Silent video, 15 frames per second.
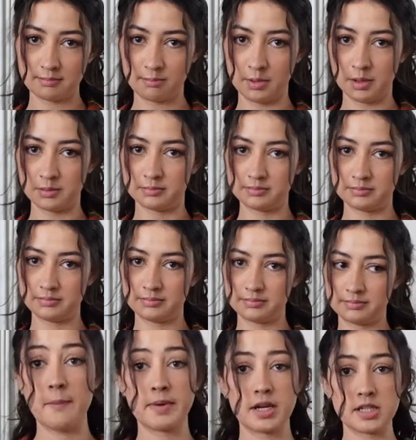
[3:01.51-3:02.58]
Boom.
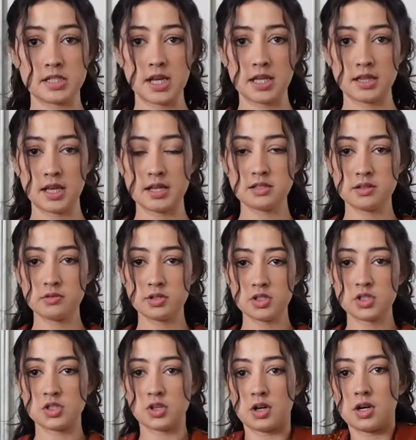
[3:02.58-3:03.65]
I'm going to take the ends of the
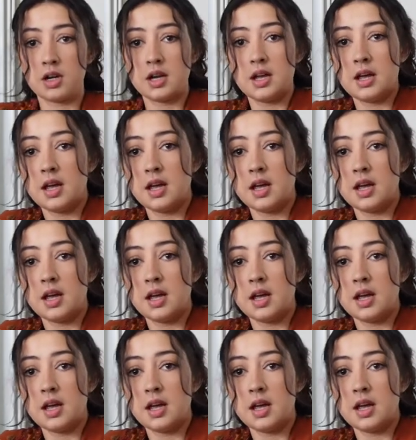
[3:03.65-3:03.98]
shirt